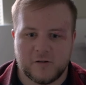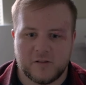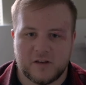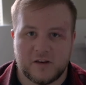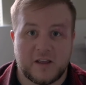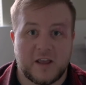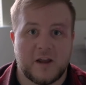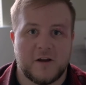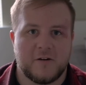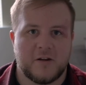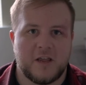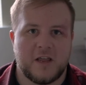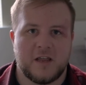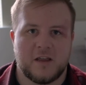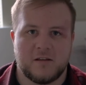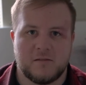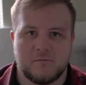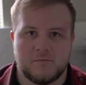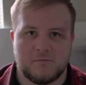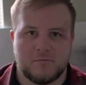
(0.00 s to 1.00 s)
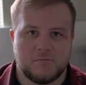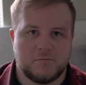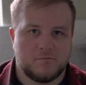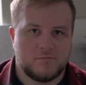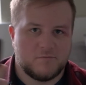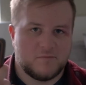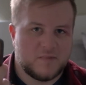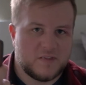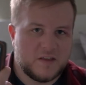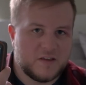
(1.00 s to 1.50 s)
than carrying
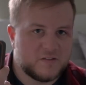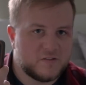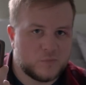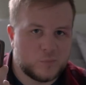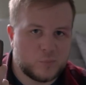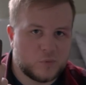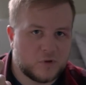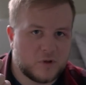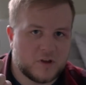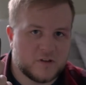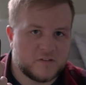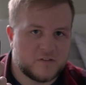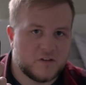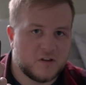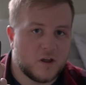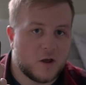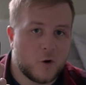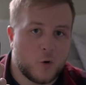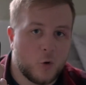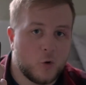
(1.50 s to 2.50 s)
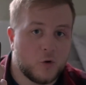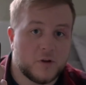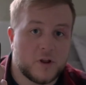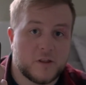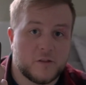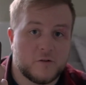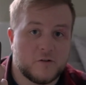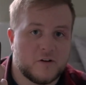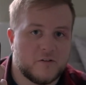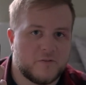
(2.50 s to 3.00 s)
this plus a whole
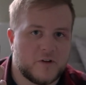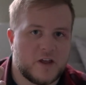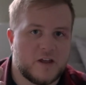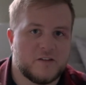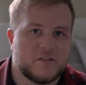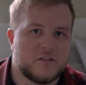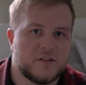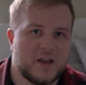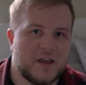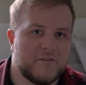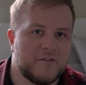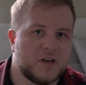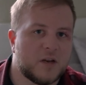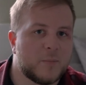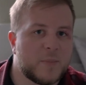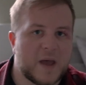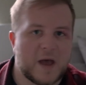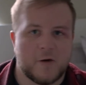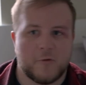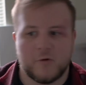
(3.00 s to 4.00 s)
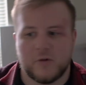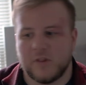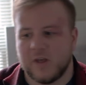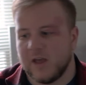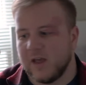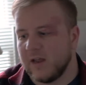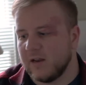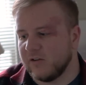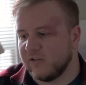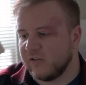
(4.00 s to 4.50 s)
nother device and having to power
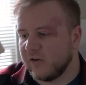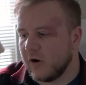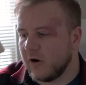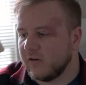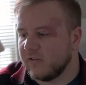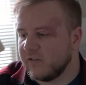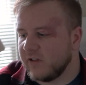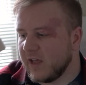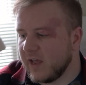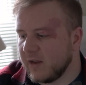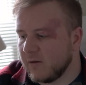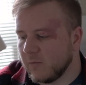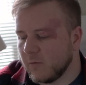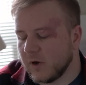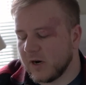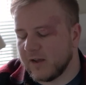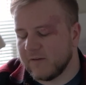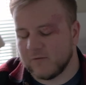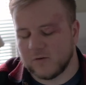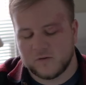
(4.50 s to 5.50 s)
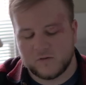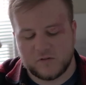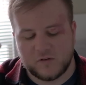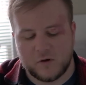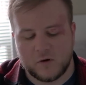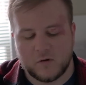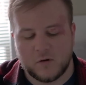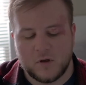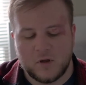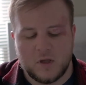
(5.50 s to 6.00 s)
that and charge that and whatever.
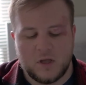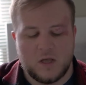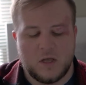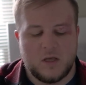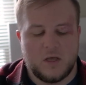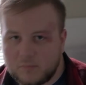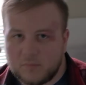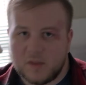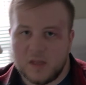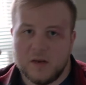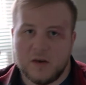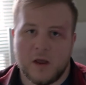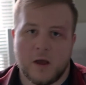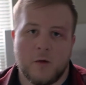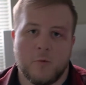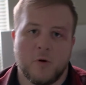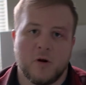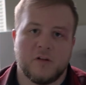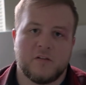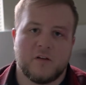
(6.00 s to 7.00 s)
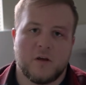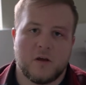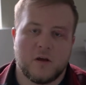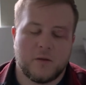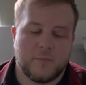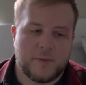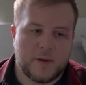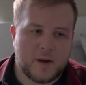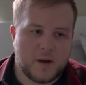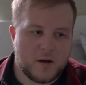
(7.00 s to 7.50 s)
So now I want to talk
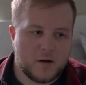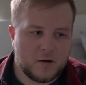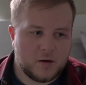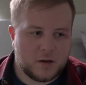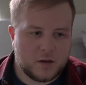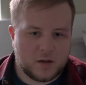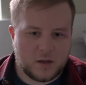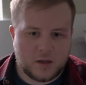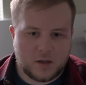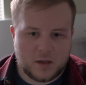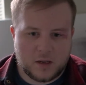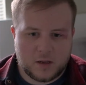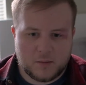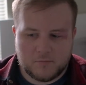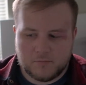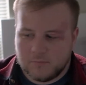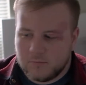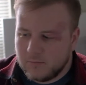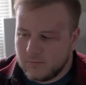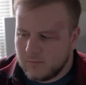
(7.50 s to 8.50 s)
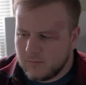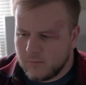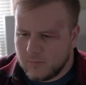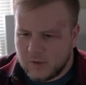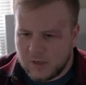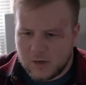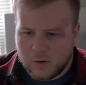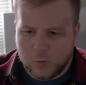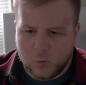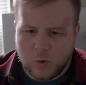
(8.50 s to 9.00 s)
about
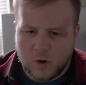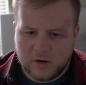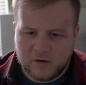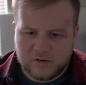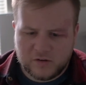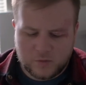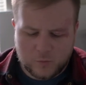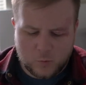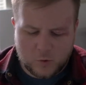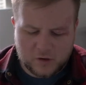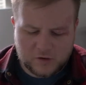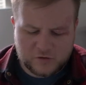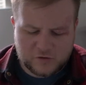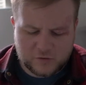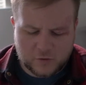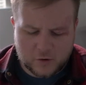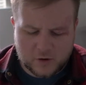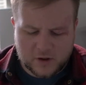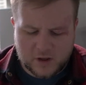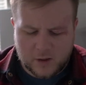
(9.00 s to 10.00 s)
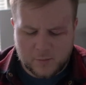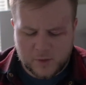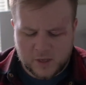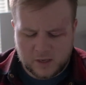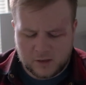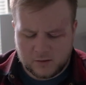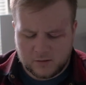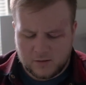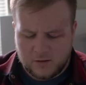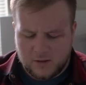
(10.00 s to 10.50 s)
one
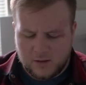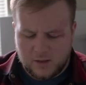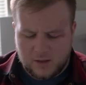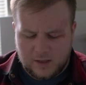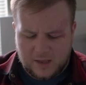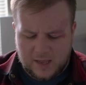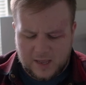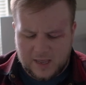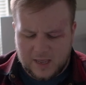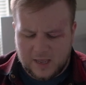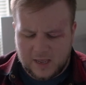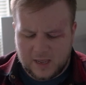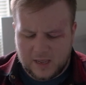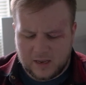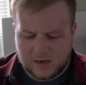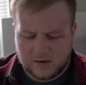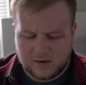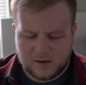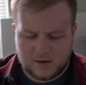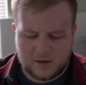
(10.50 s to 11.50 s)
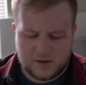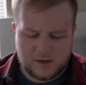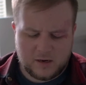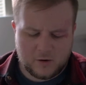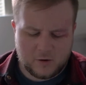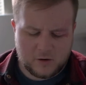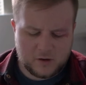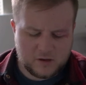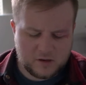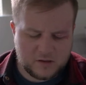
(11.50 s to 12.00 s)
shortcoming, and
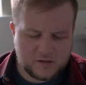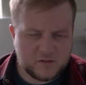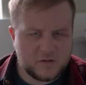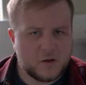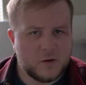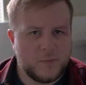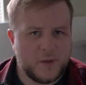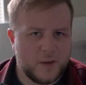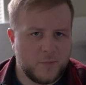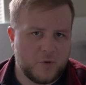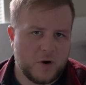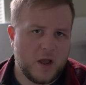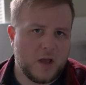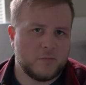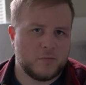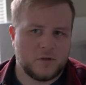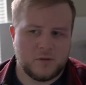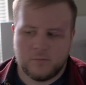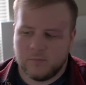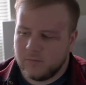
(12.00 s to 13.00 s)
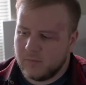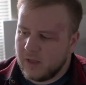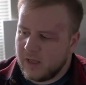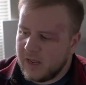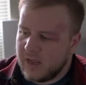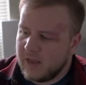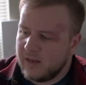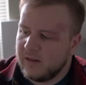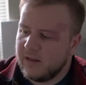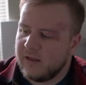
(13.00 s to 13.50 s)
it could be a problem,
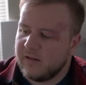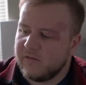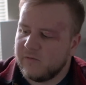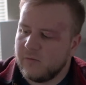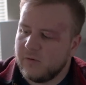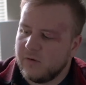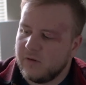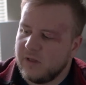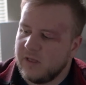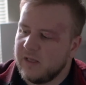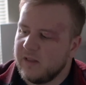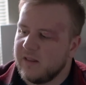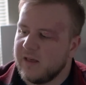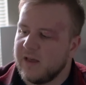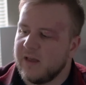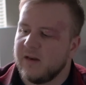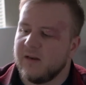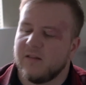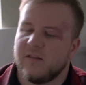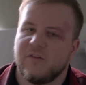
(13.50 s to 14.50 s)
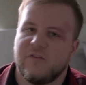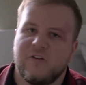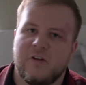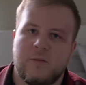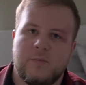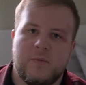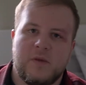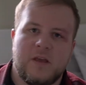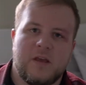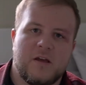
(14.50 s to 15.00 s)
and that's really that the
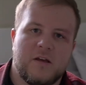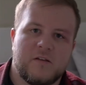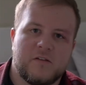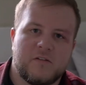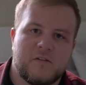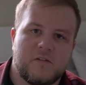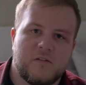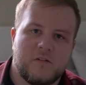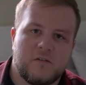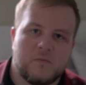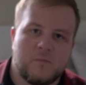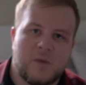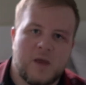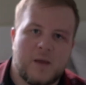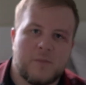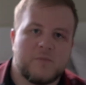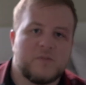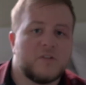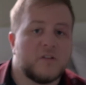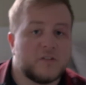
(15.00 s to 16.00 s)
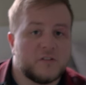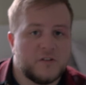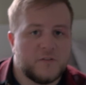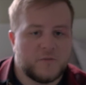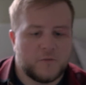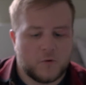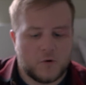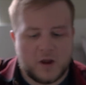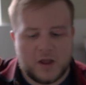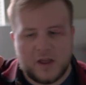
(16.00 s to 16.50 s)
GPSMAP
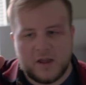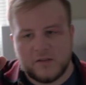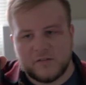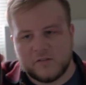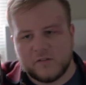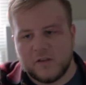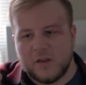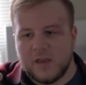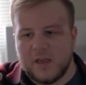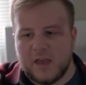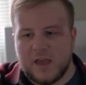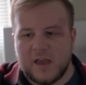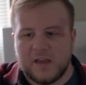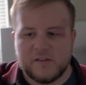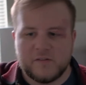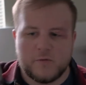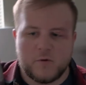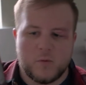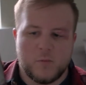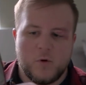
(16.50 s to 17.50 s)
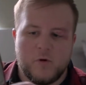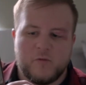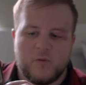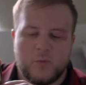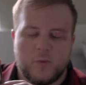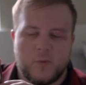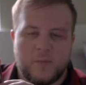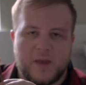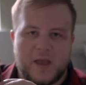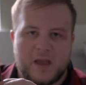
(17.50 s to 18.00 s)
64S has a
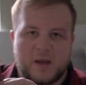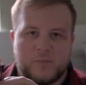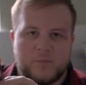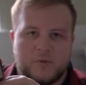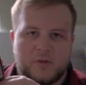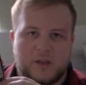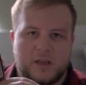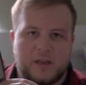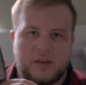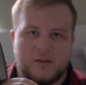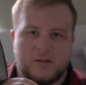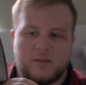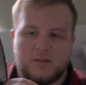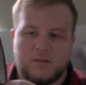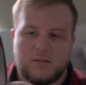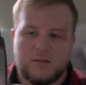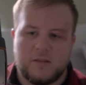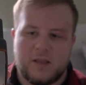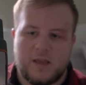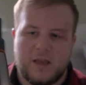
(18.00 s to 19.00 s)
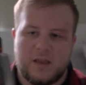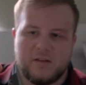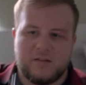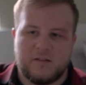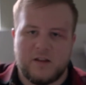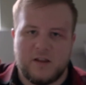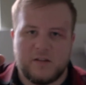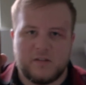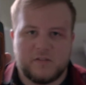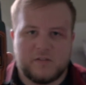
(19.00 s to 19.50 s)
removable back plate that
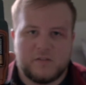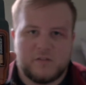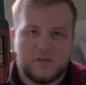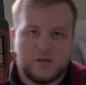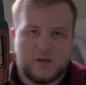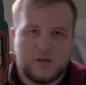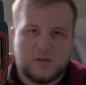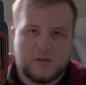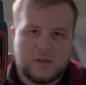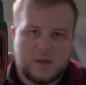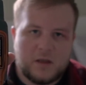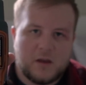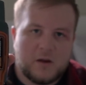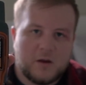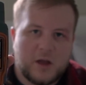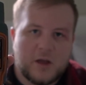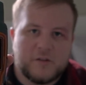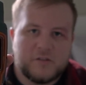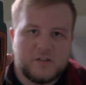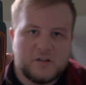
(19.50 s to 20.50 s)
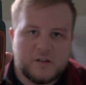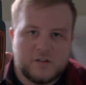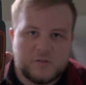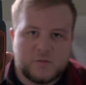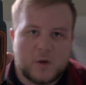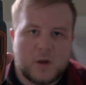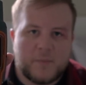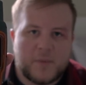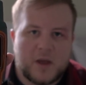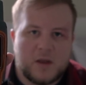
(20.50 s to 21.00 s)
that allows you to
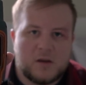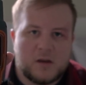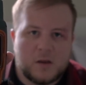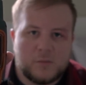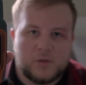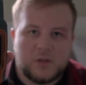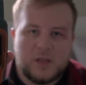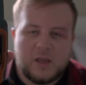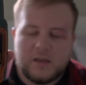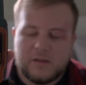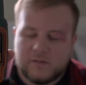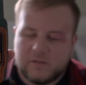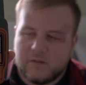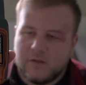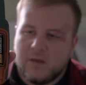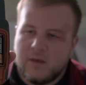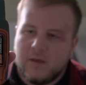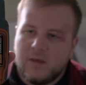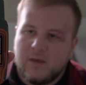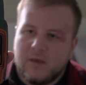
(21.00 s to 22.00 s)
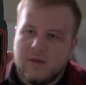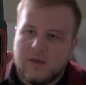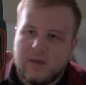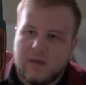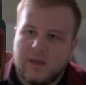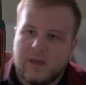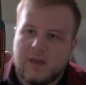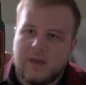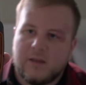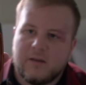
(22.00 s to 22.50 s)
swap out AA's,
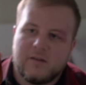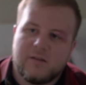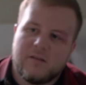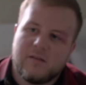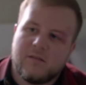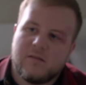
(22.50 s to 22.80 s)
and